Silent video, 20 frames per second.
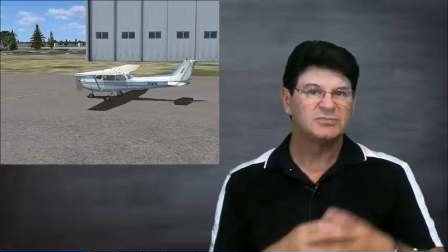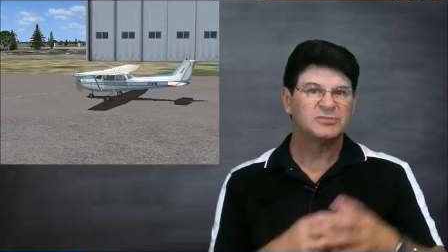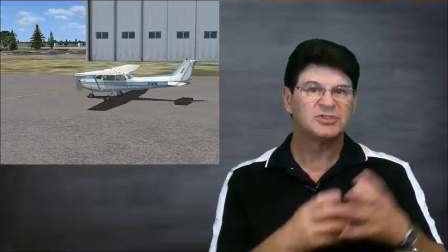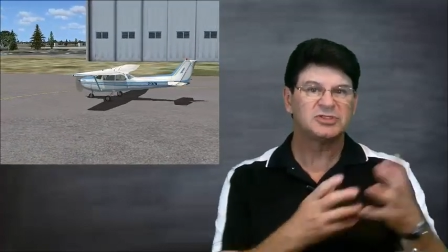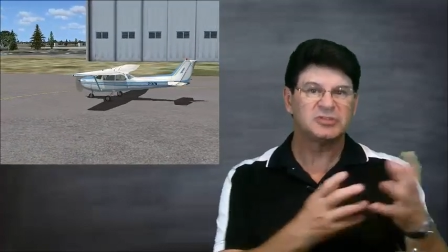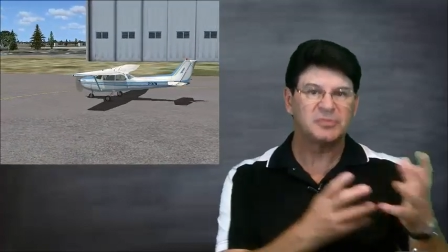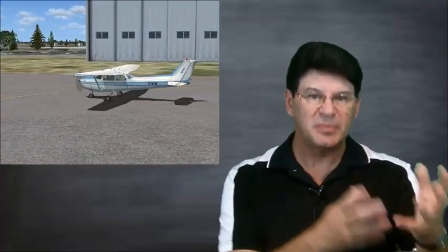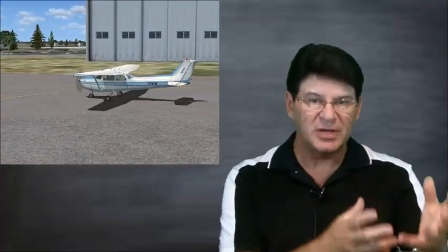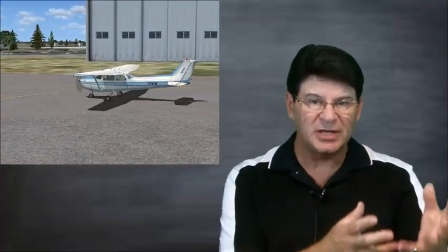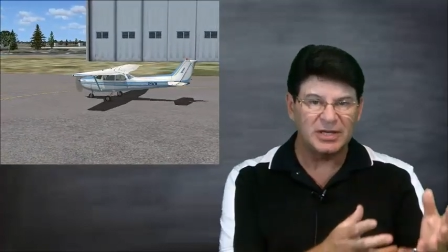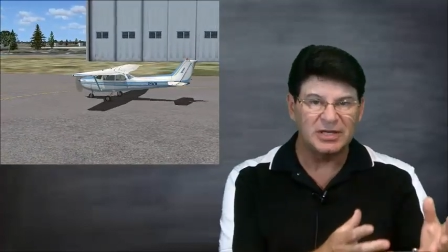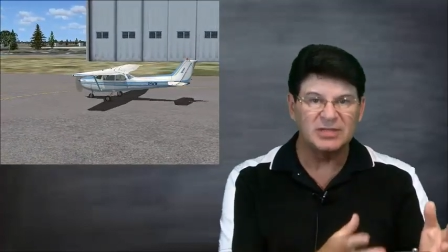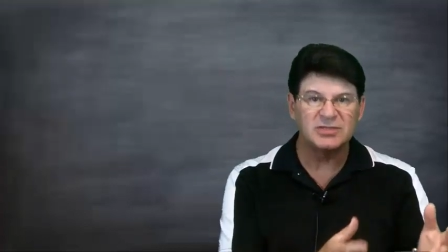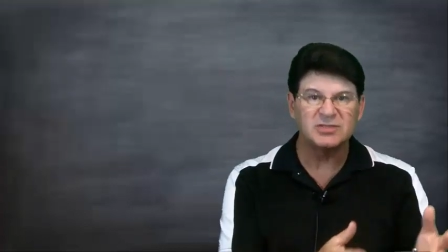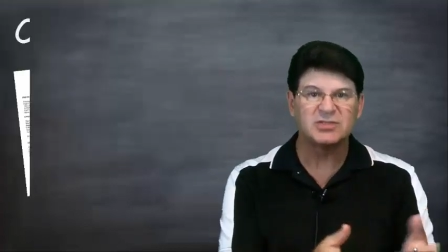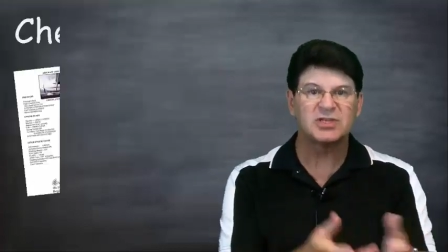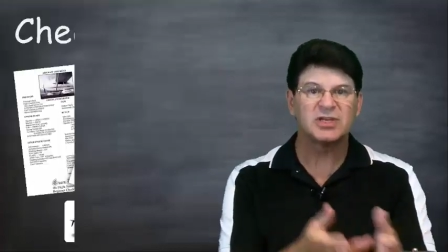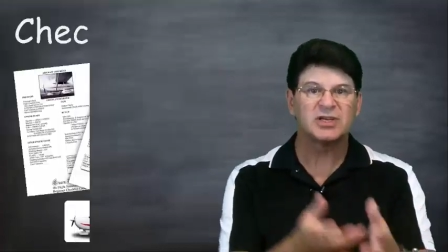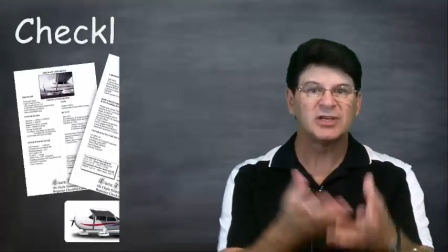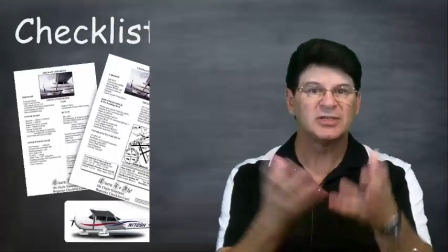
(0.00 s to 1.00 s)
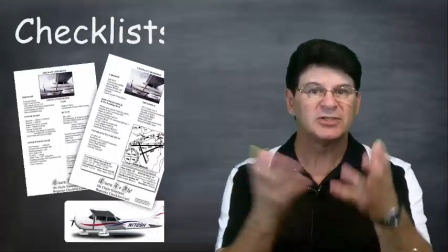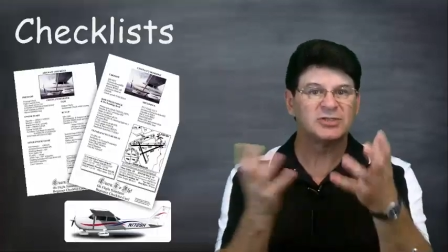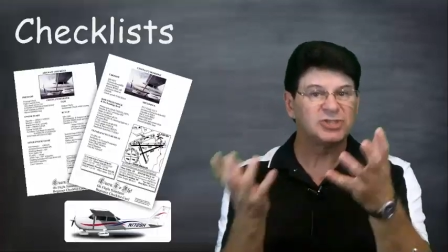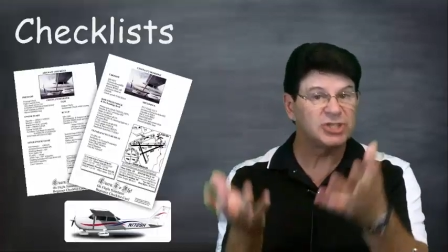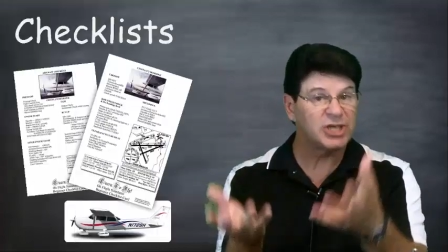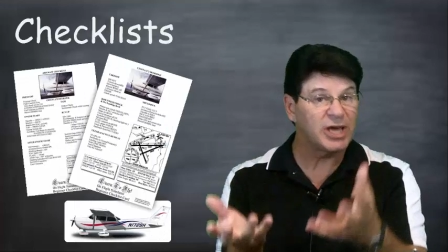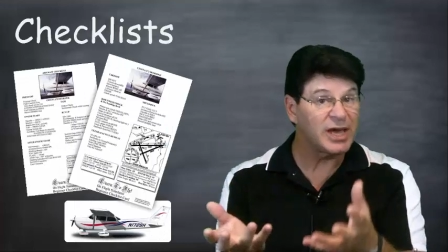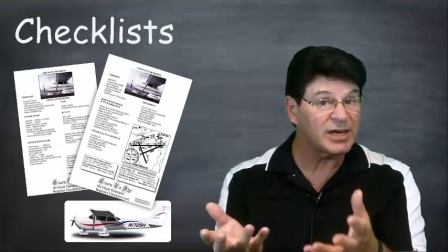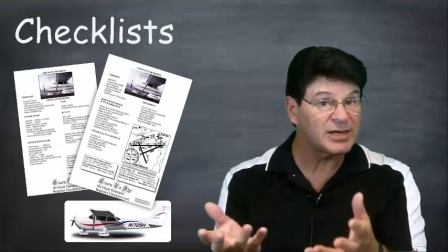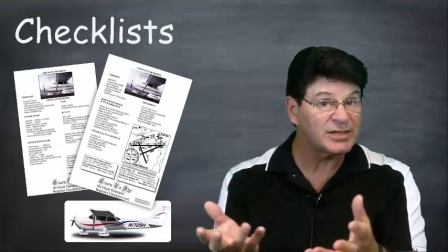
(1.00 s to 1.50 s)
speeds,
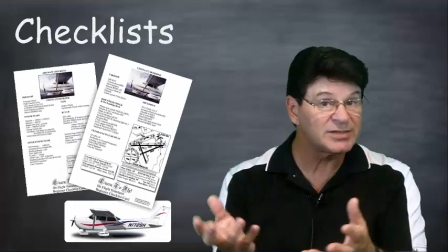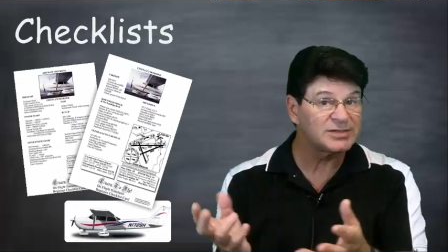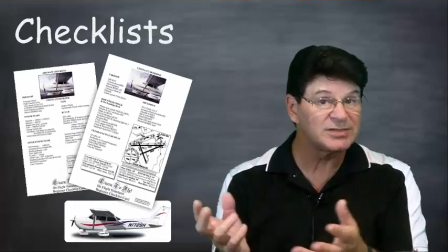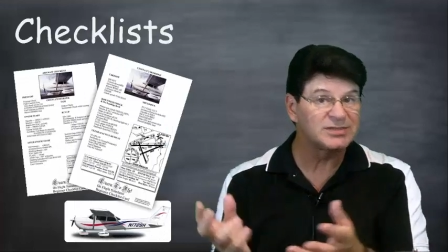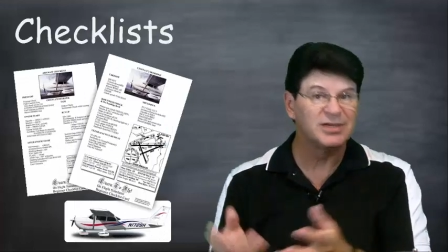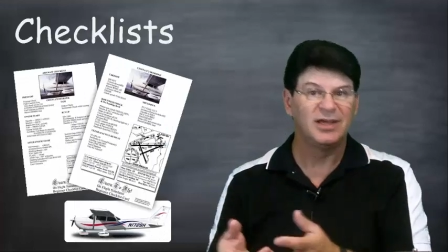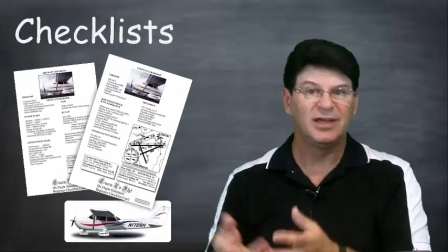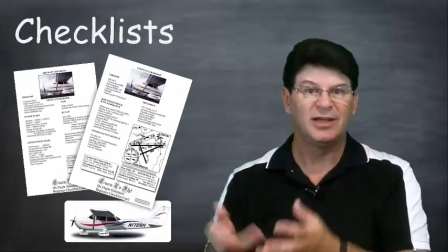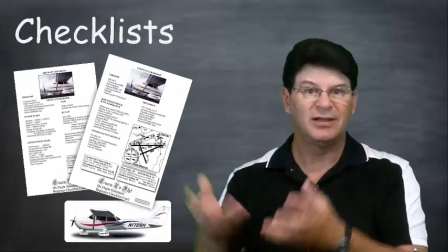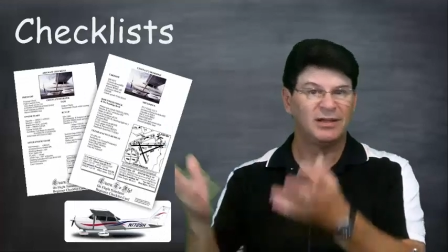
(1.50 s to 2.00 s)
checks,